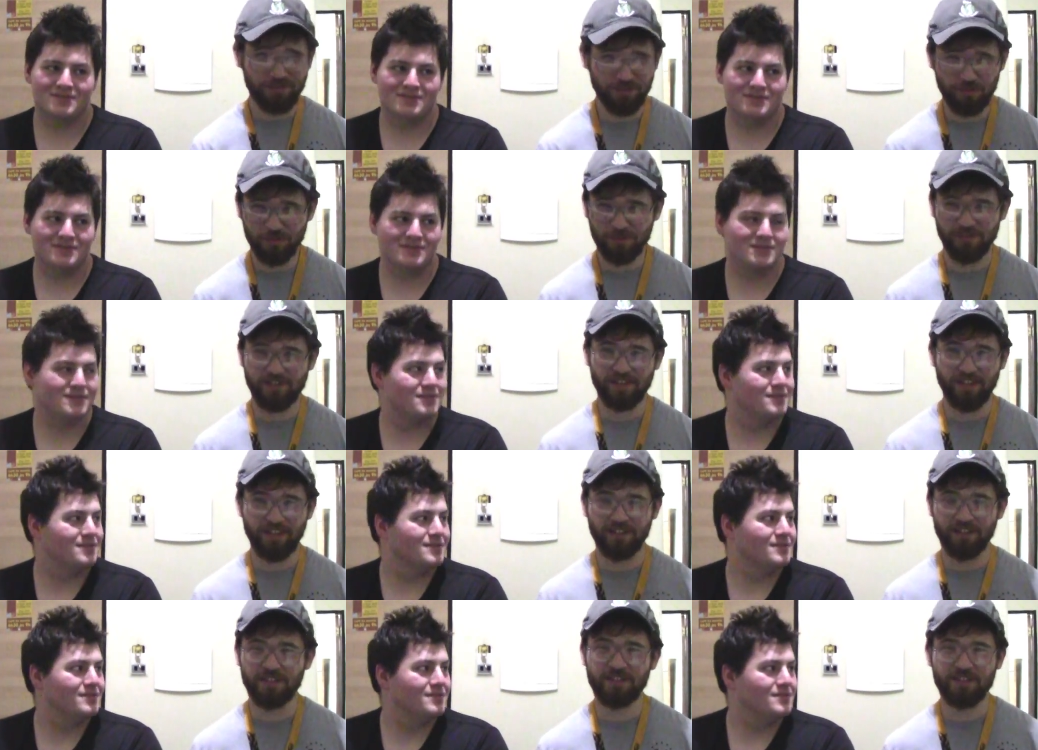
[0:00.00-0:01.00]
Speaker 1: It's like
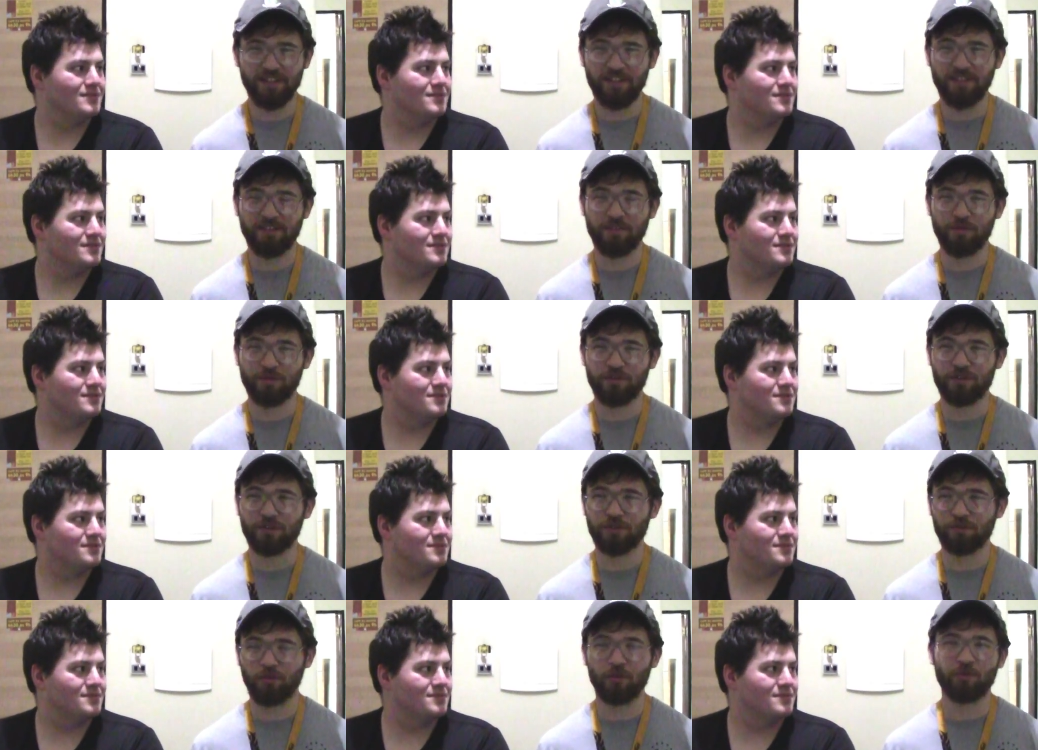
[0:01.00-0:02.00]
it's like those
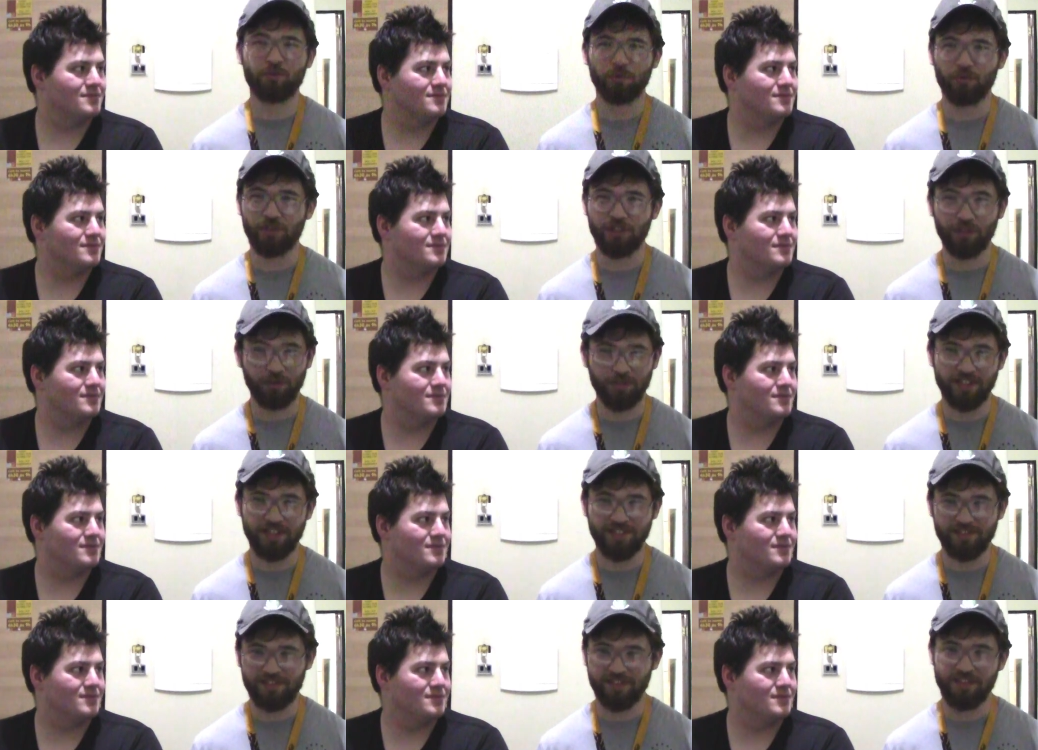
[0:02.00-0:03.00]
disposable needle cans at
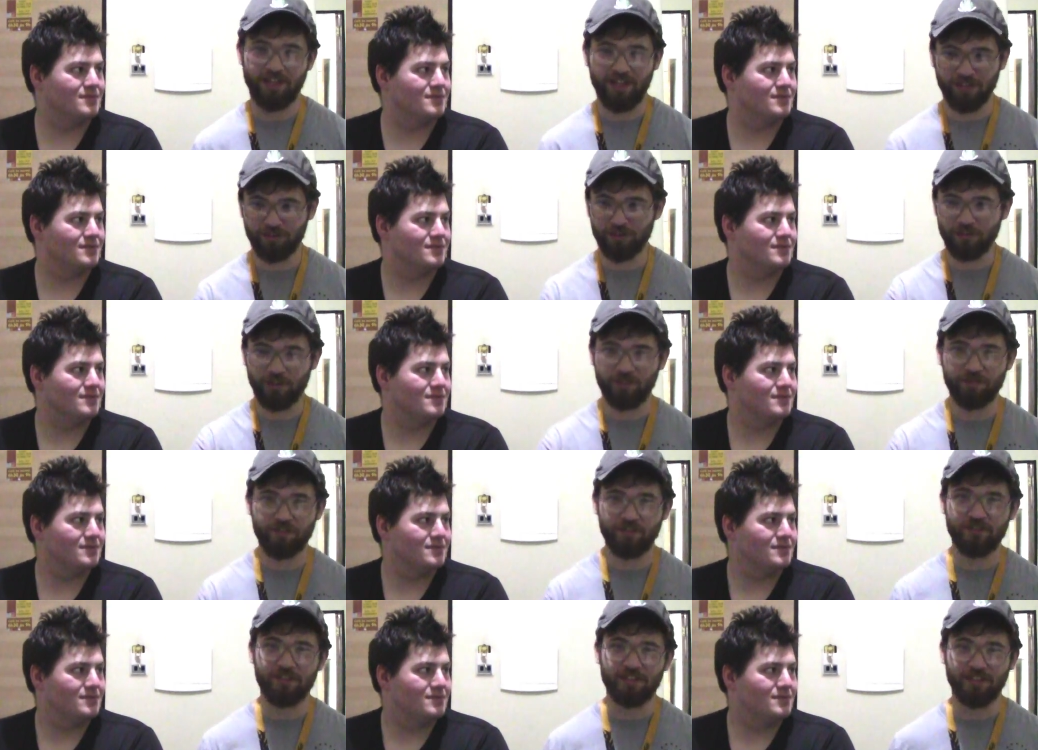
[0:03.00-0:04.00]
the doctor's office. You
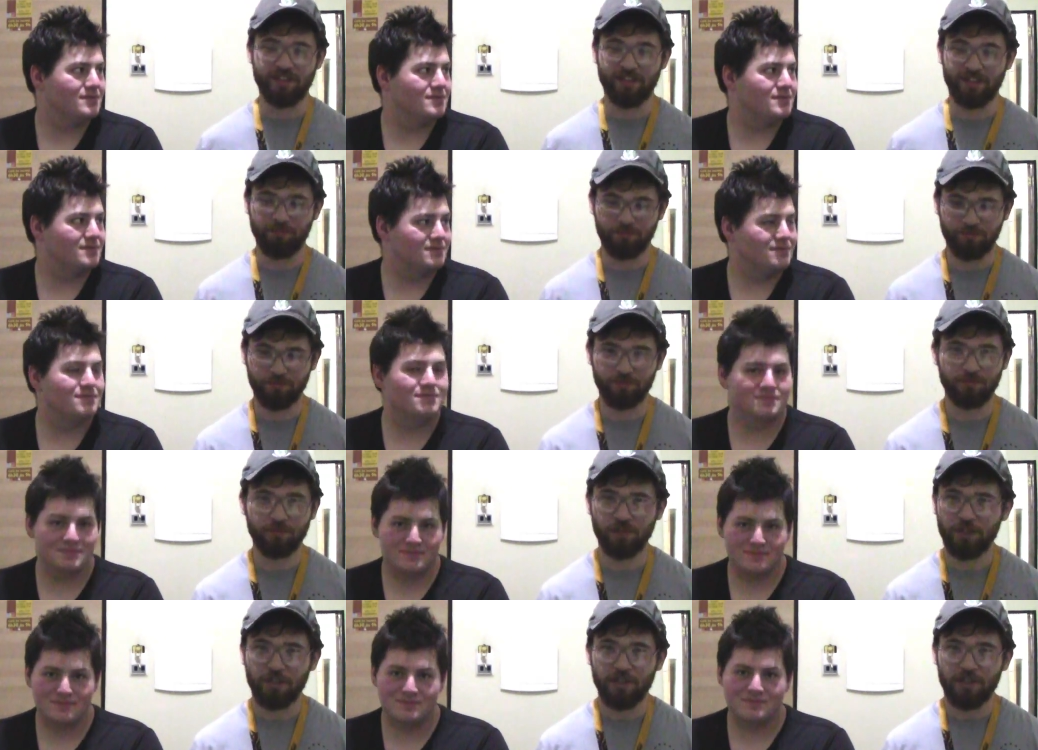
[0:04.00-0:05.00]
kind of
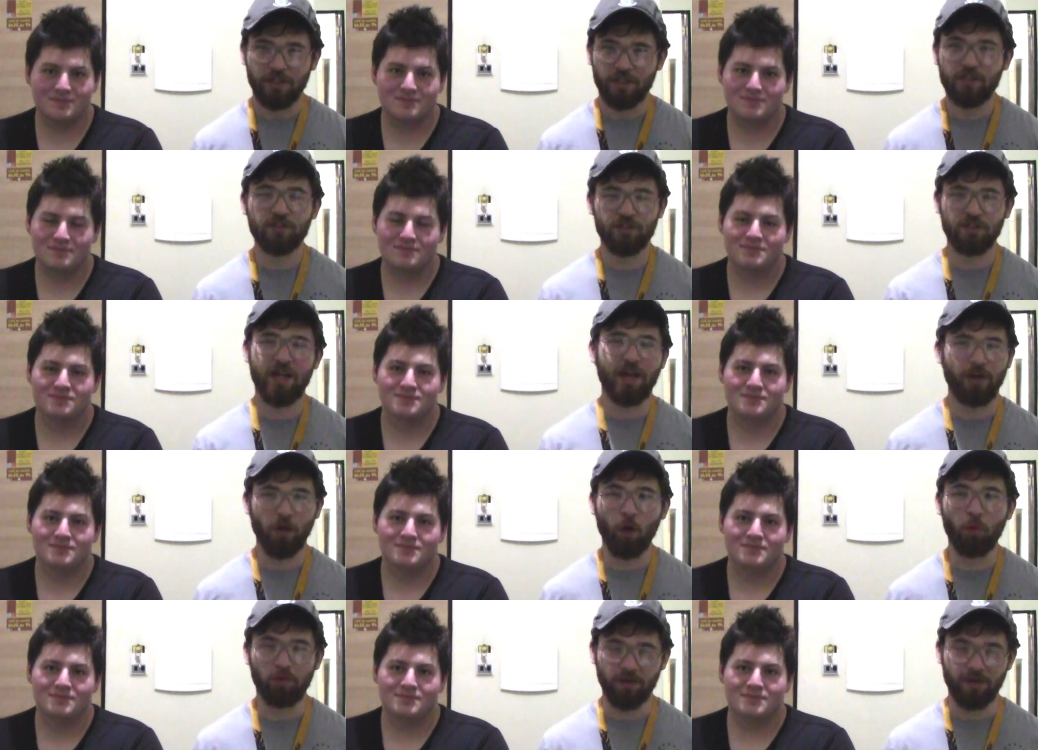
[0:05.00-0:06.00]
it's not
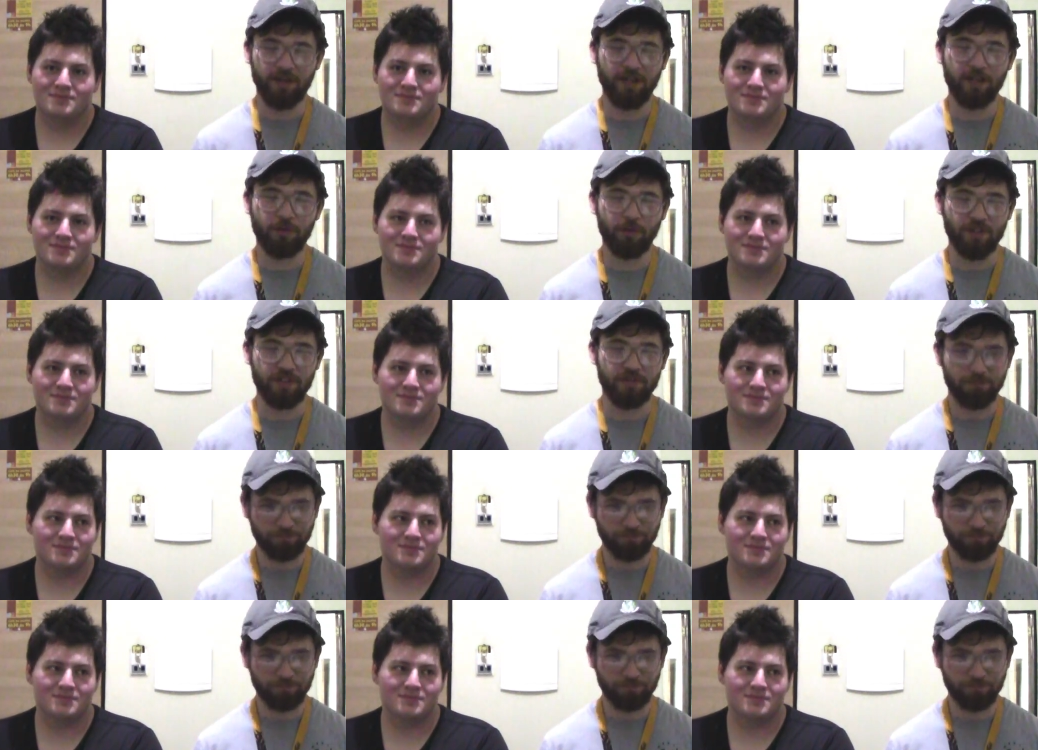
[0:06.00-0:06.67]
open. Anyways,